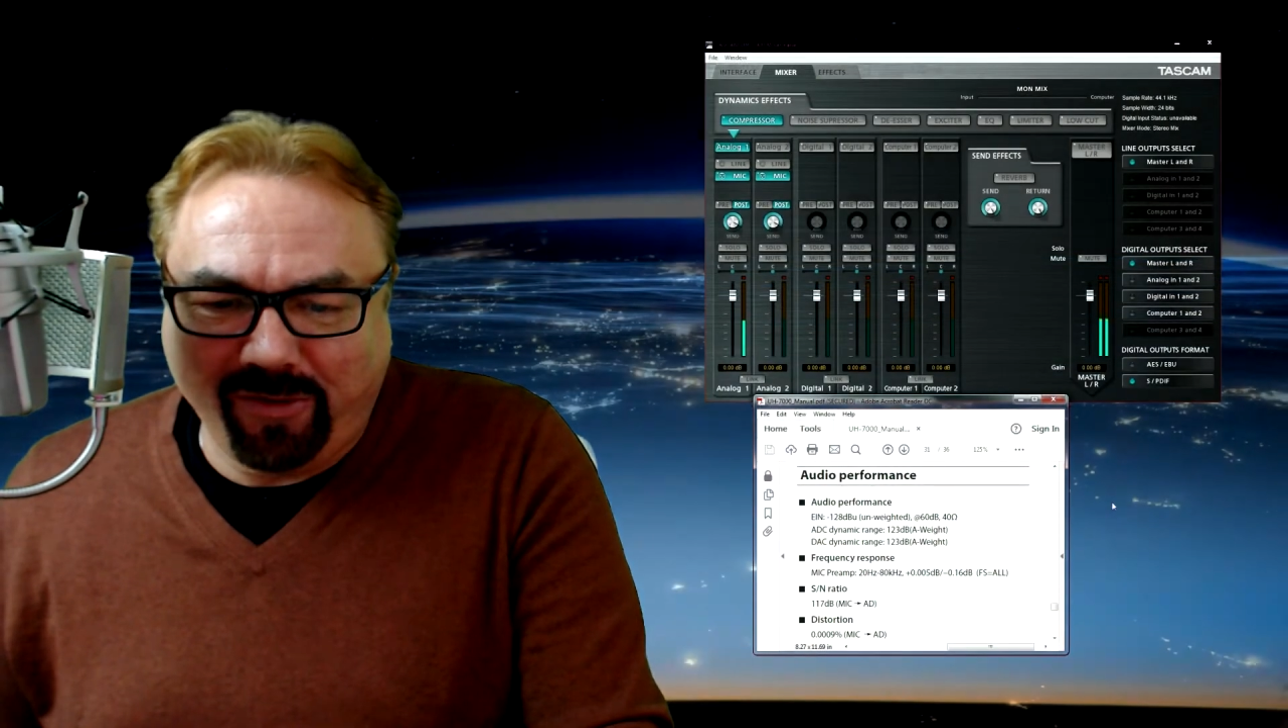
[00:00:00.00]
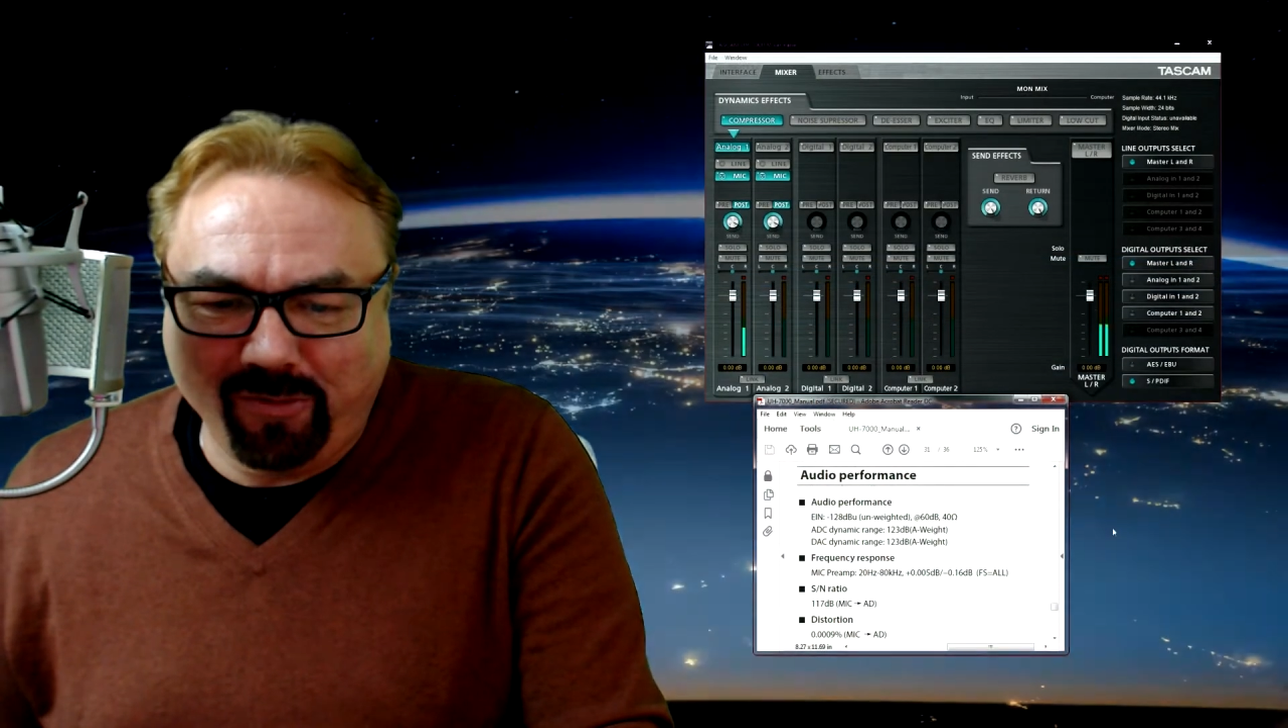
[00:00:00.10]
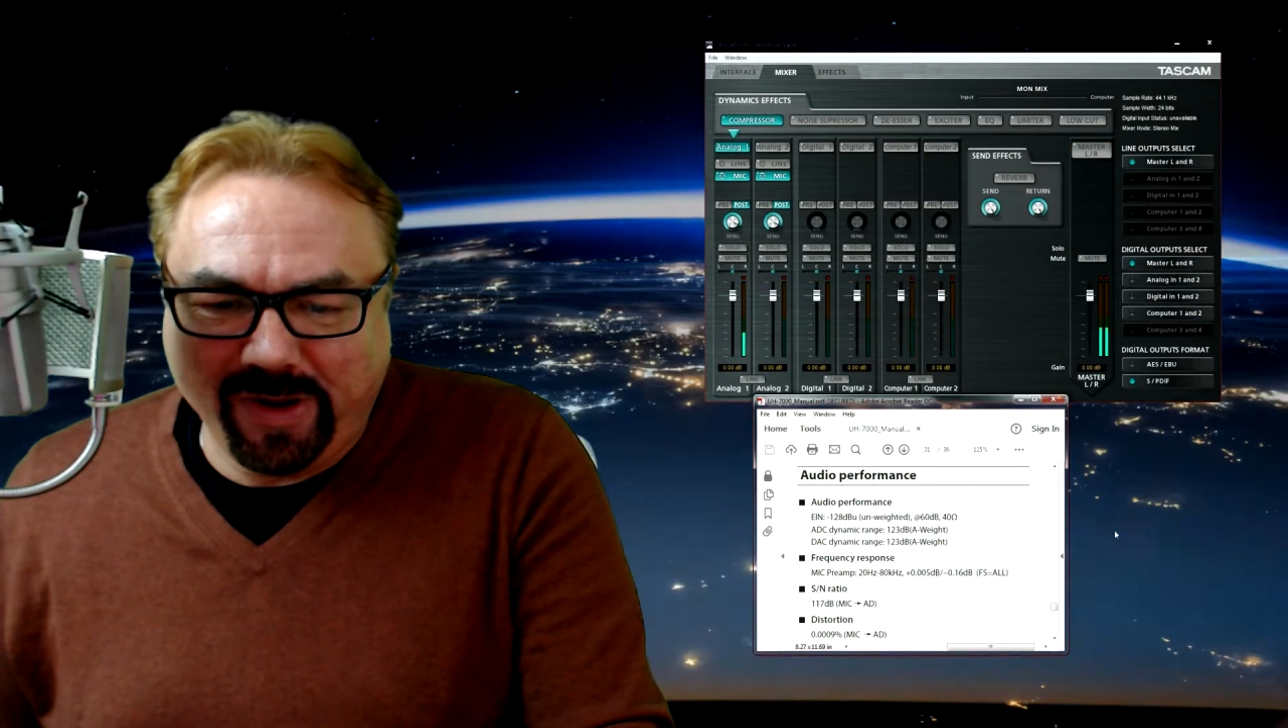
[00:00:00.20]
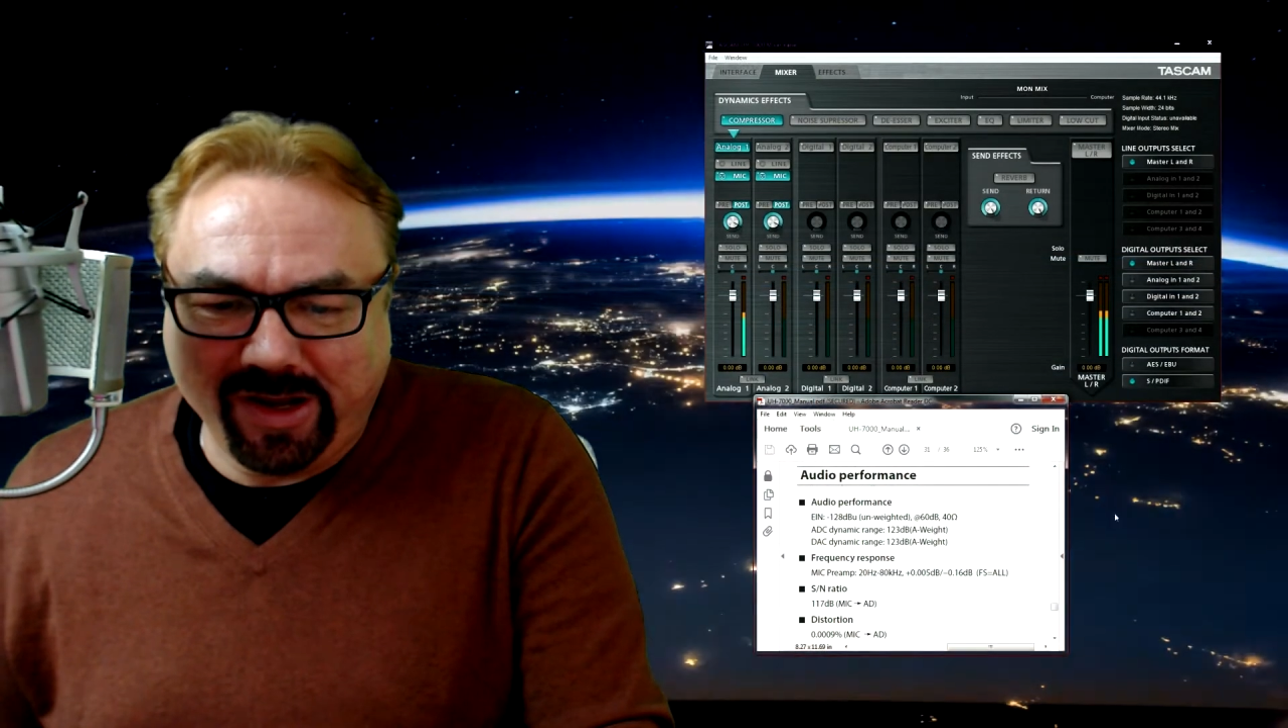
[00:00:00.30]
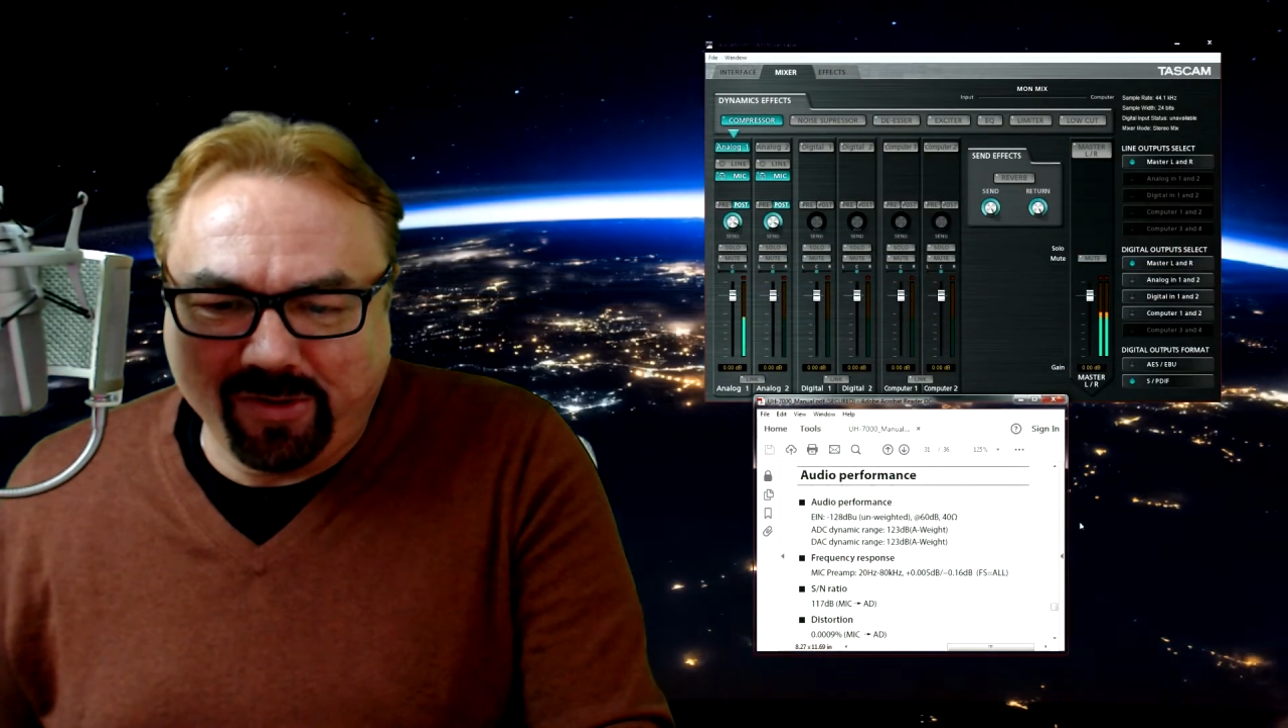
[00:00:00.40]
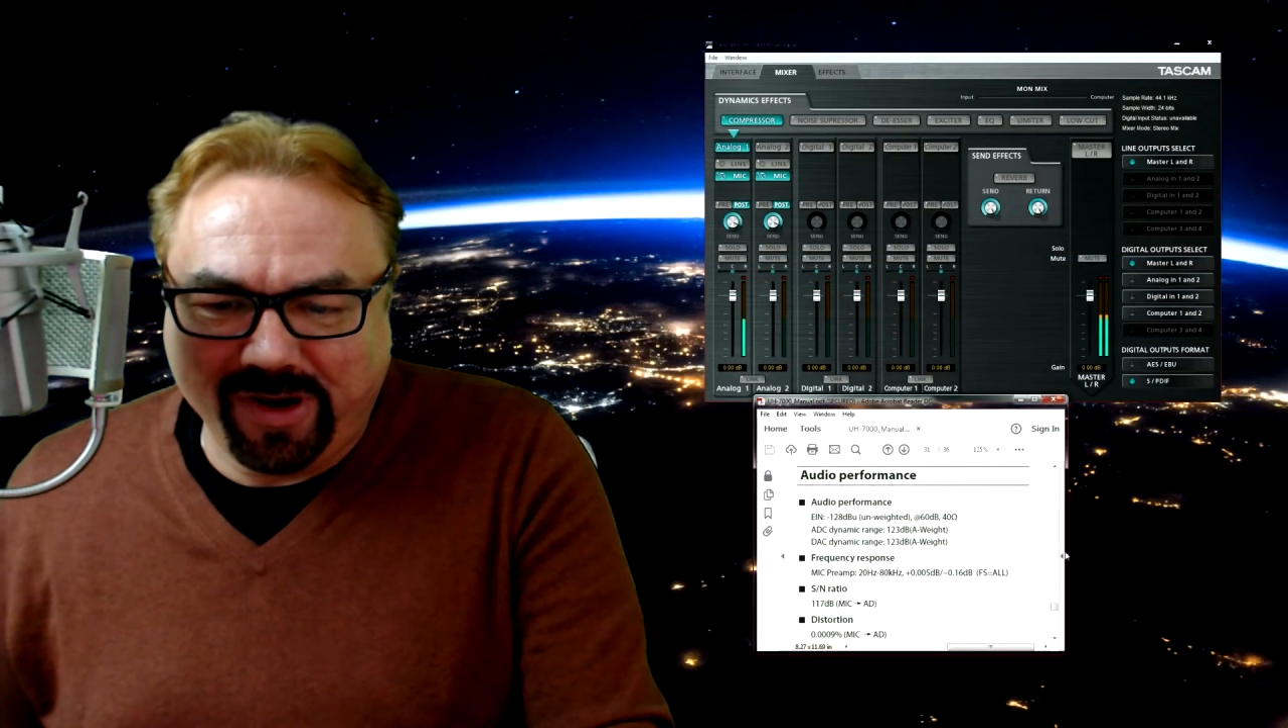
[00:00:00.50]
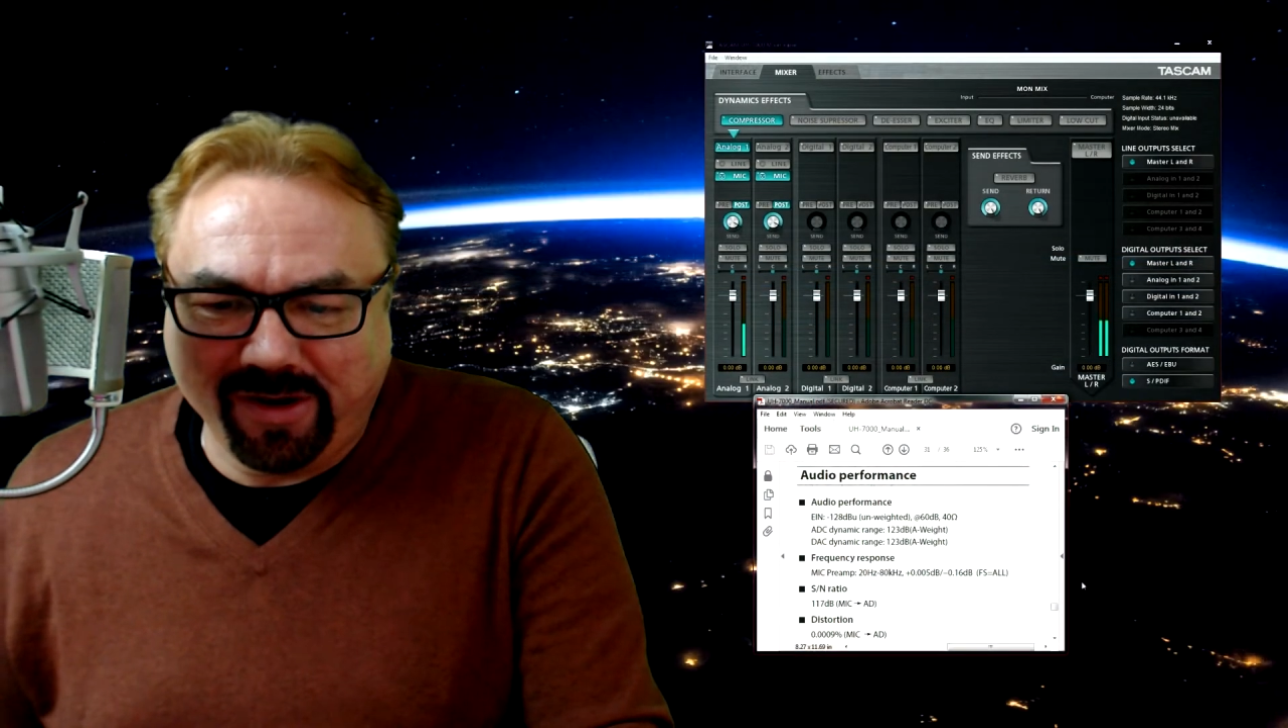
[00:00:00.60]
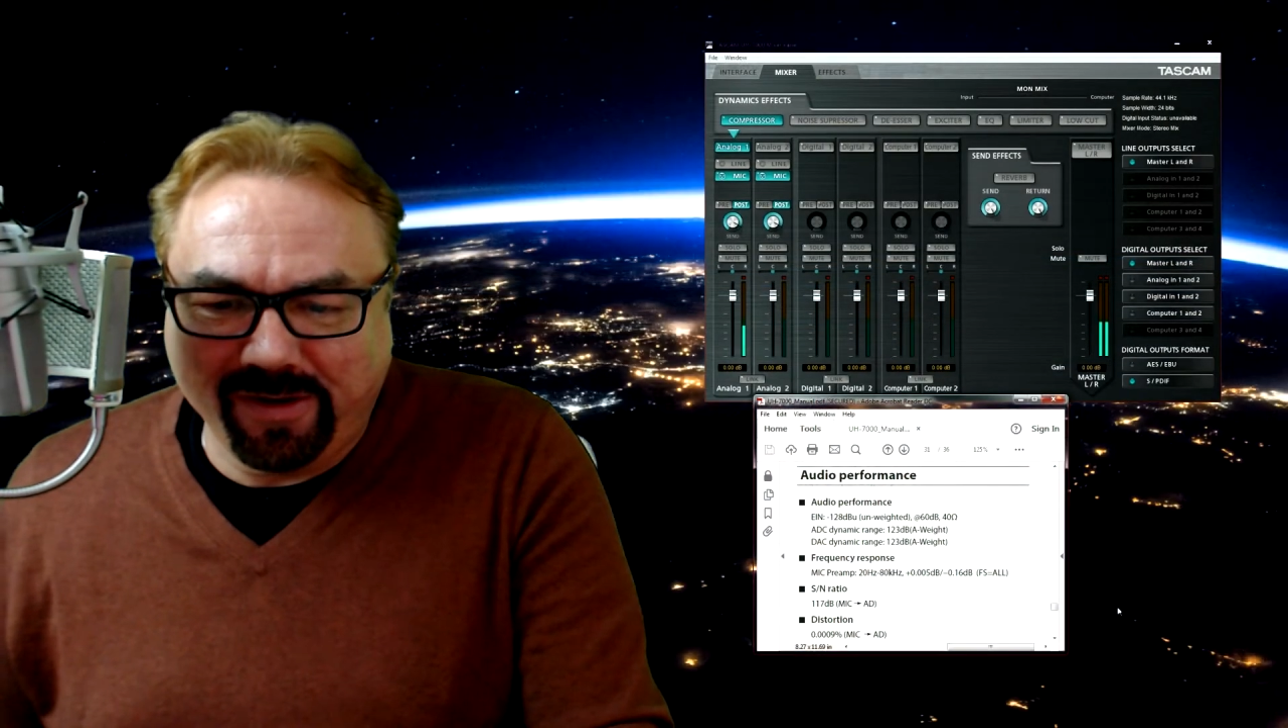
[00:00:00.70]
Reno here,